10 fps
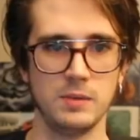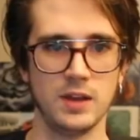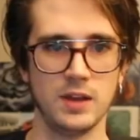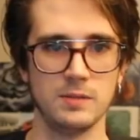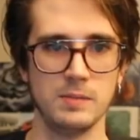
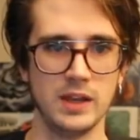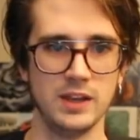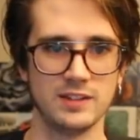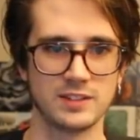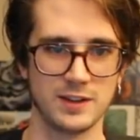and the media
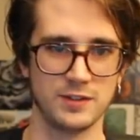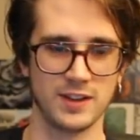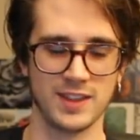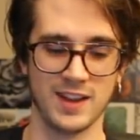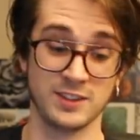and stuff
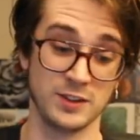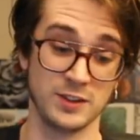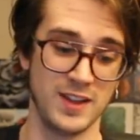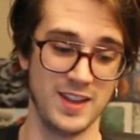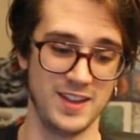like that. So
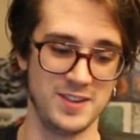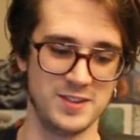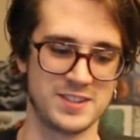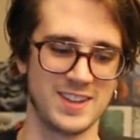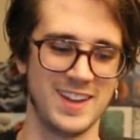it
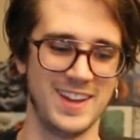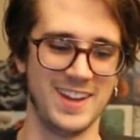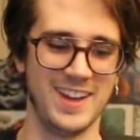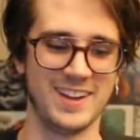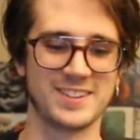was
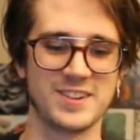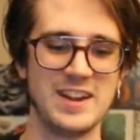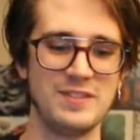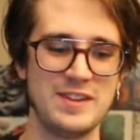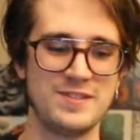
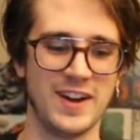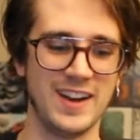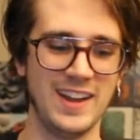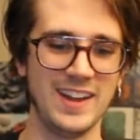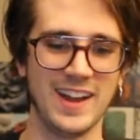extremely
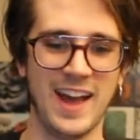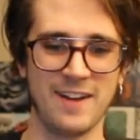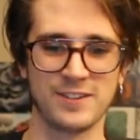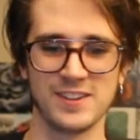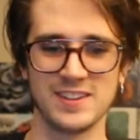funny
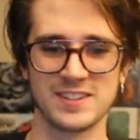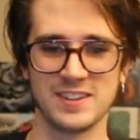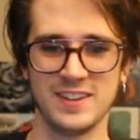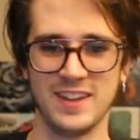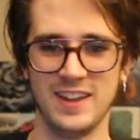after this
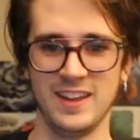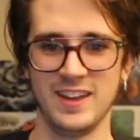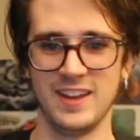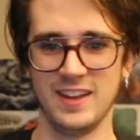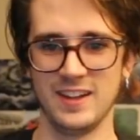
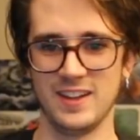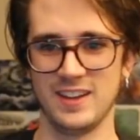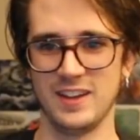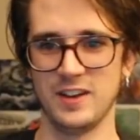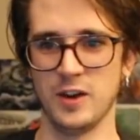
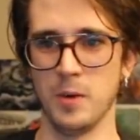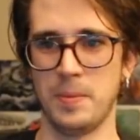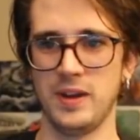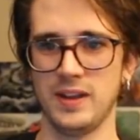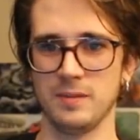
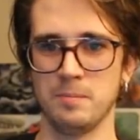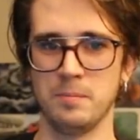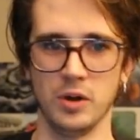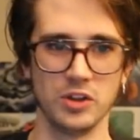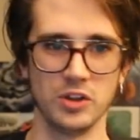opening
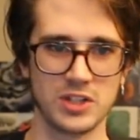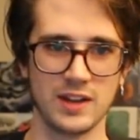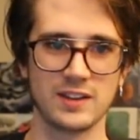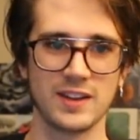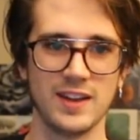
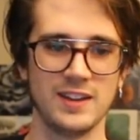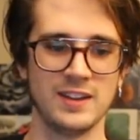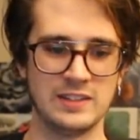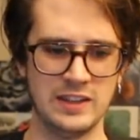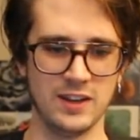bullshit to
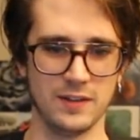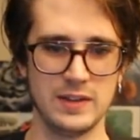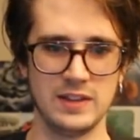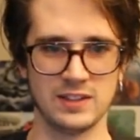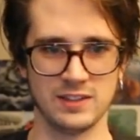see all
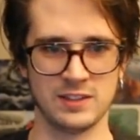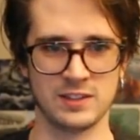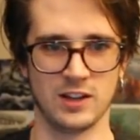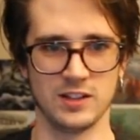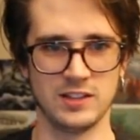these
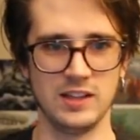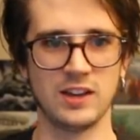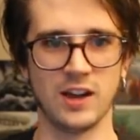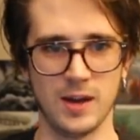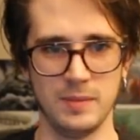salty
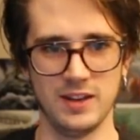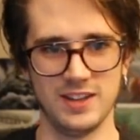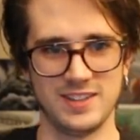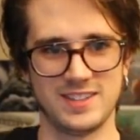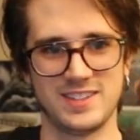
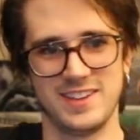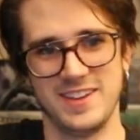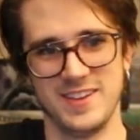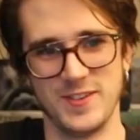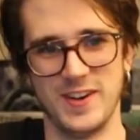communists.
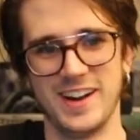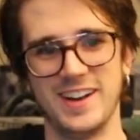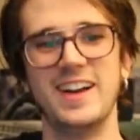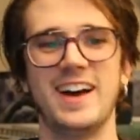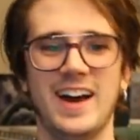Well,
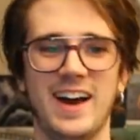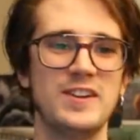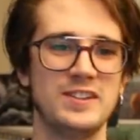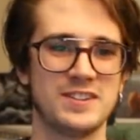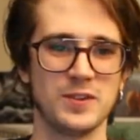I won't
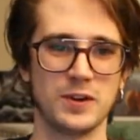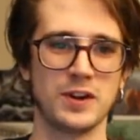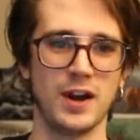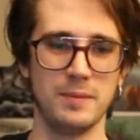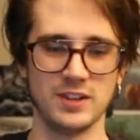use the word
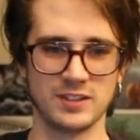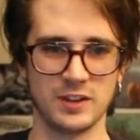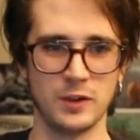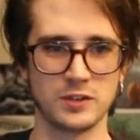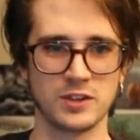communist because
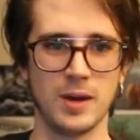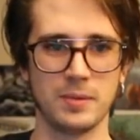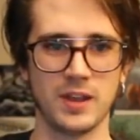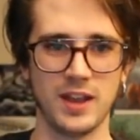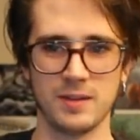I know it's
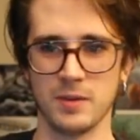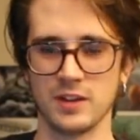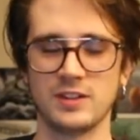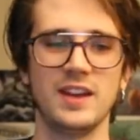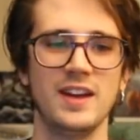complicated, but I'll
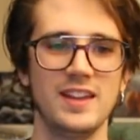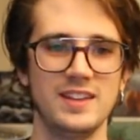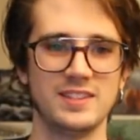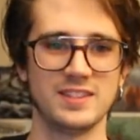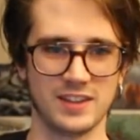say
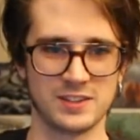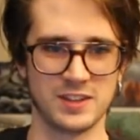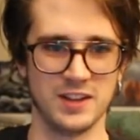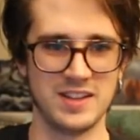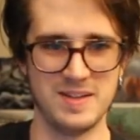these like
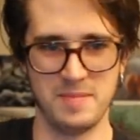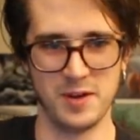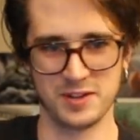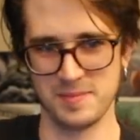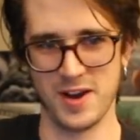salty
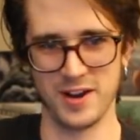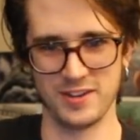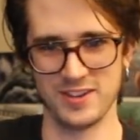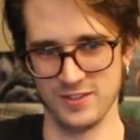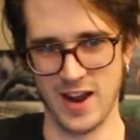
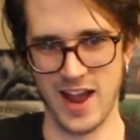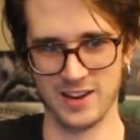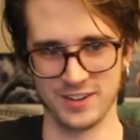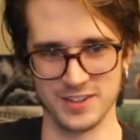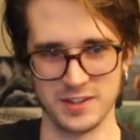postmodern
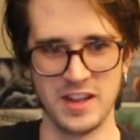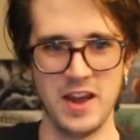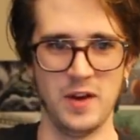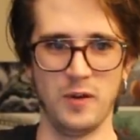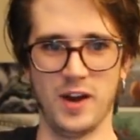radicals
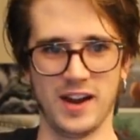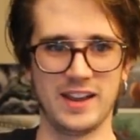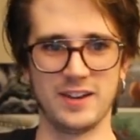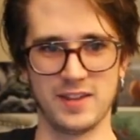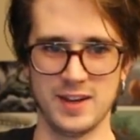walking
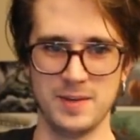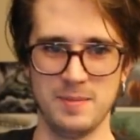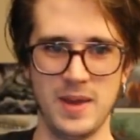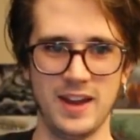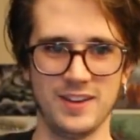out of the
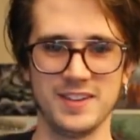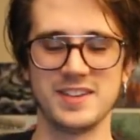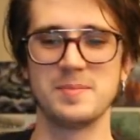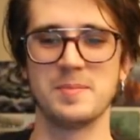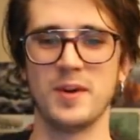debate all
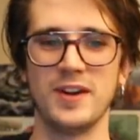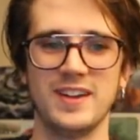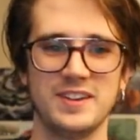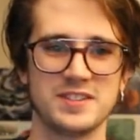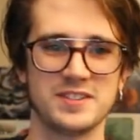disappointed.
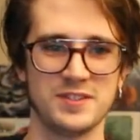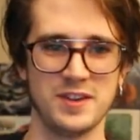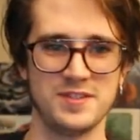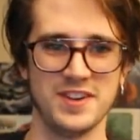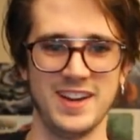Is very funny.